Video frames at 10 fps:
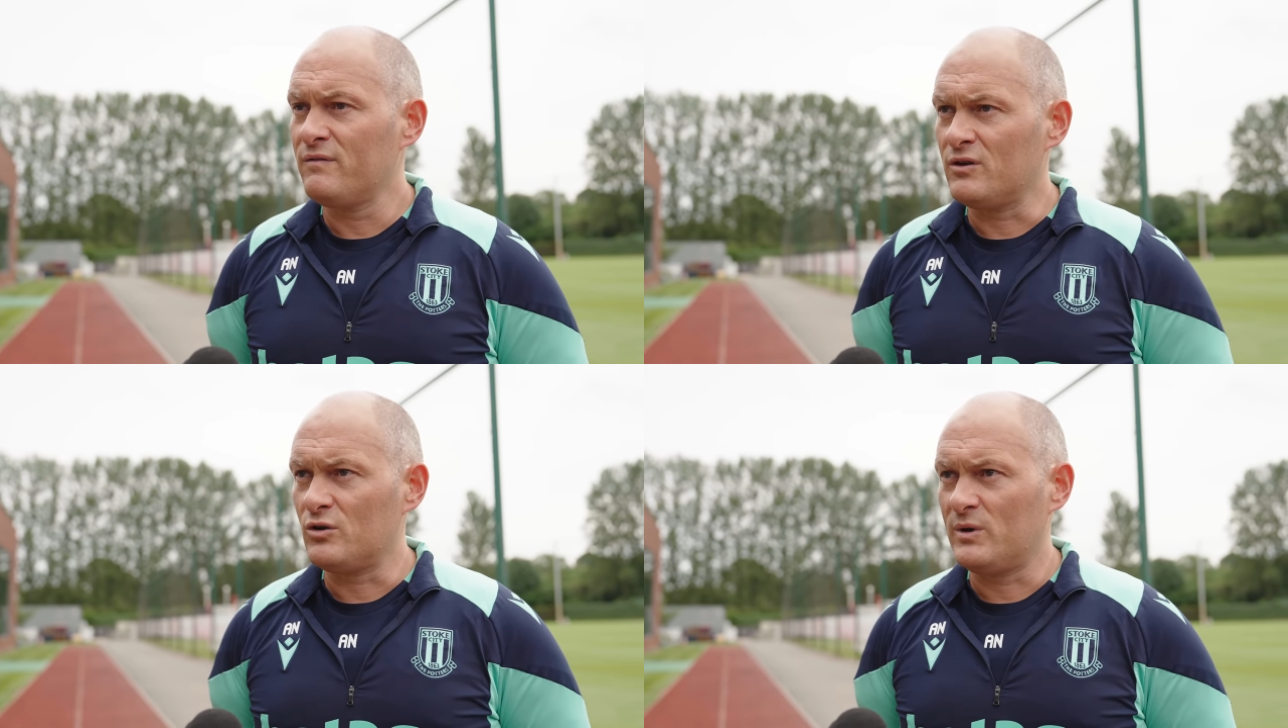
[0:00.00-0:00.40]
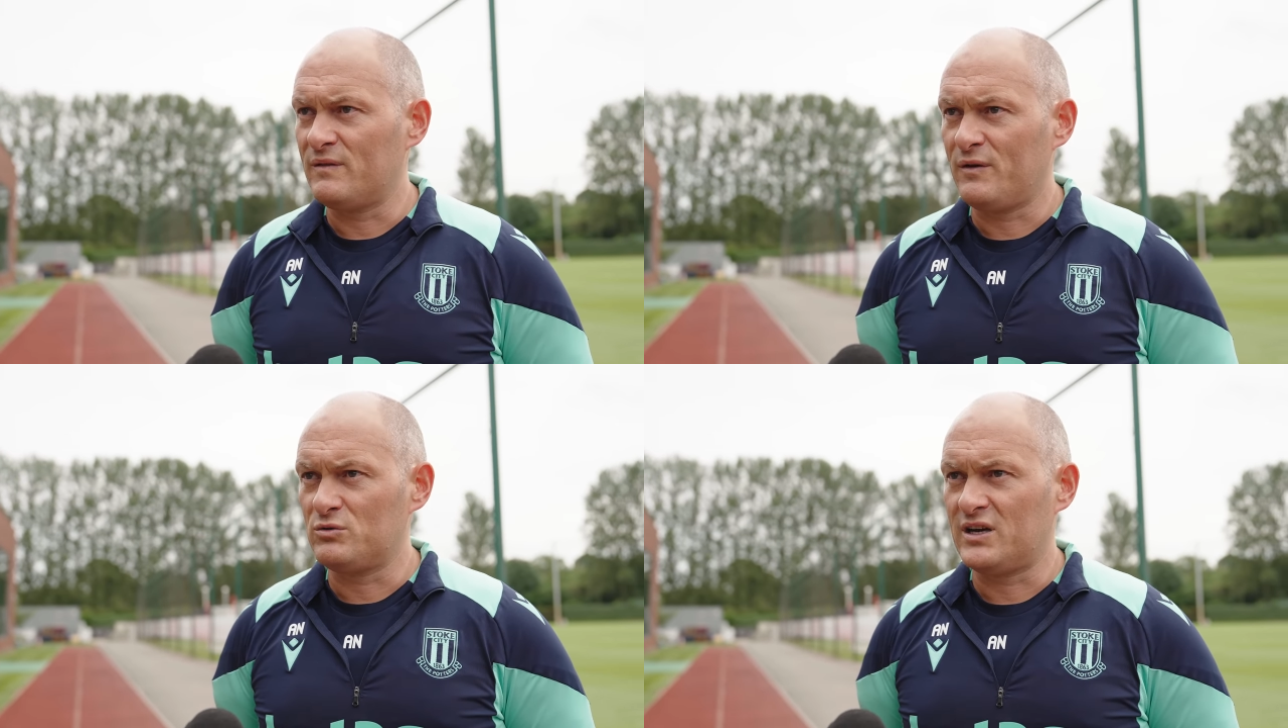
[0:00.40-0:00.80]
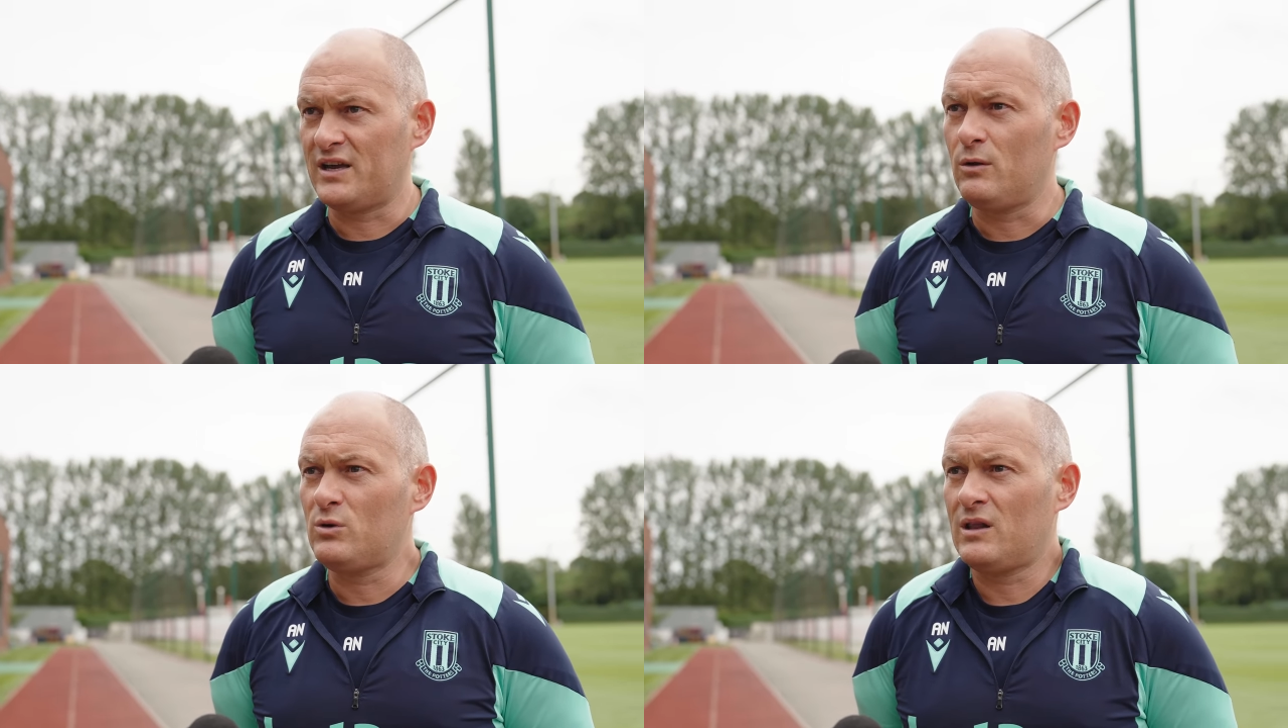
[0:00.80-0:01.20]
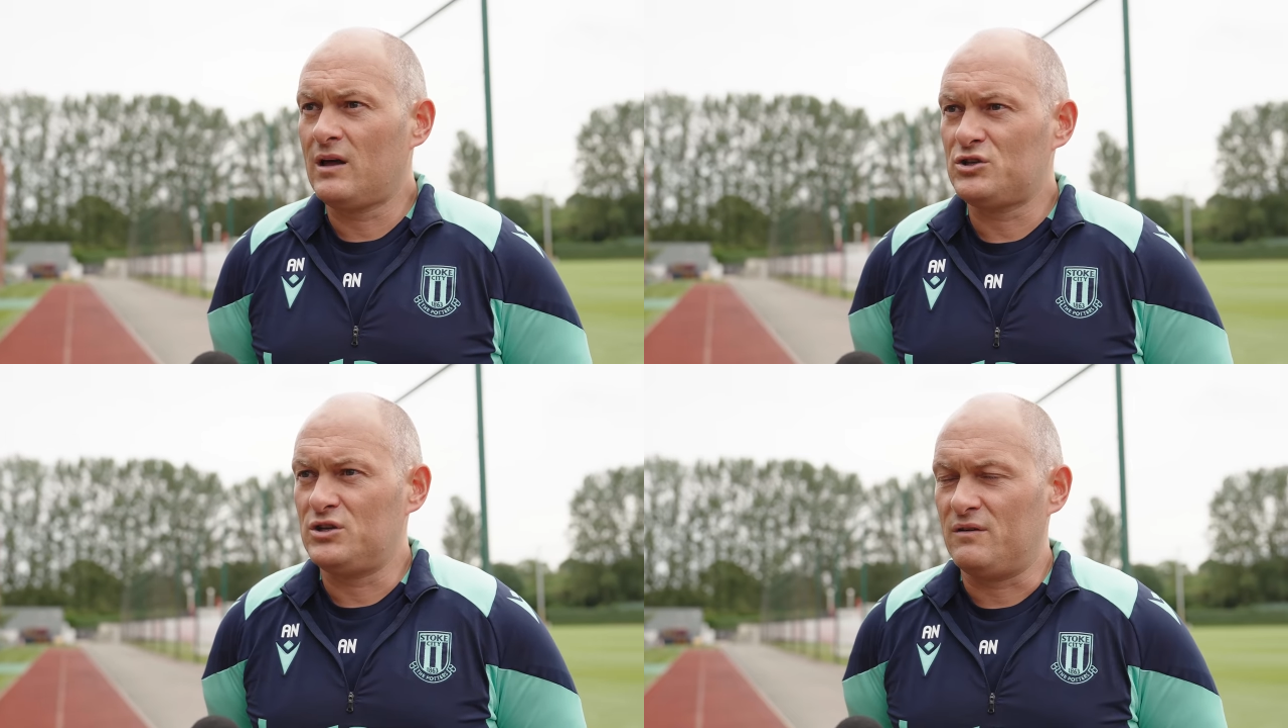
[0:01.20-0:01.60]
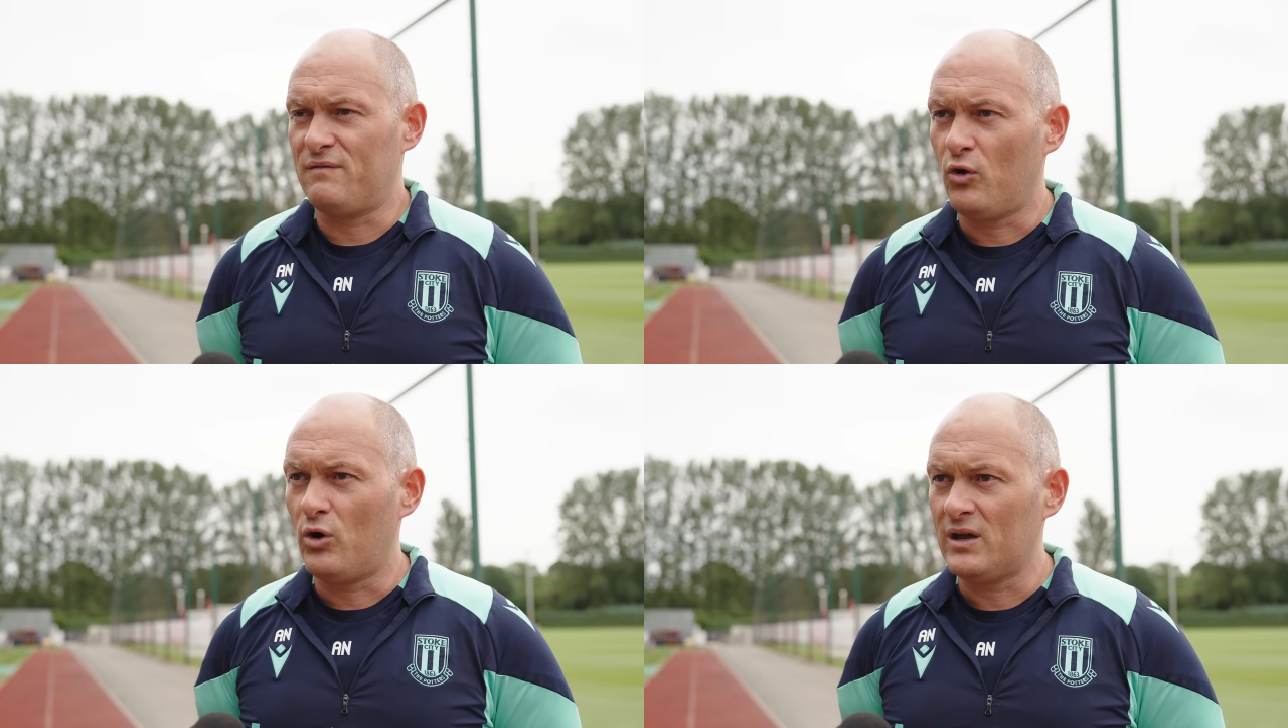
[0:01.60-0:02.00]
You know, we had Phil Jagielka last year at
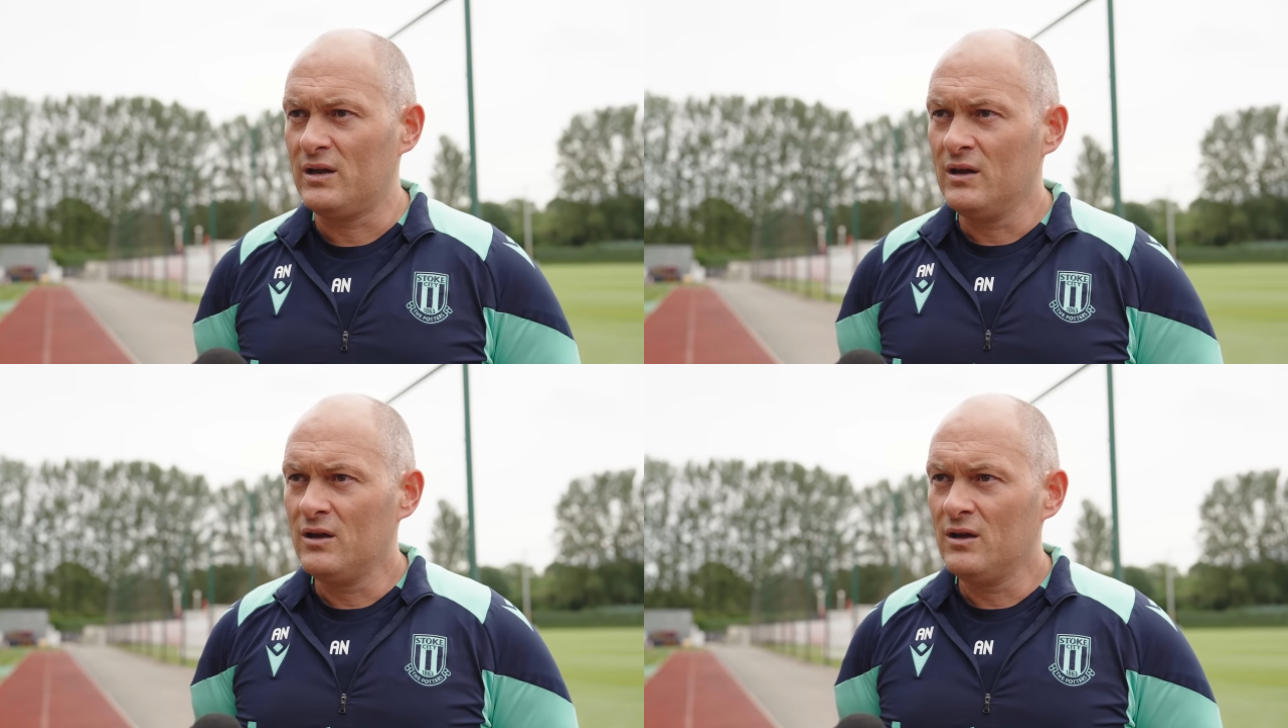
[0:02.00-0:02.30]
40,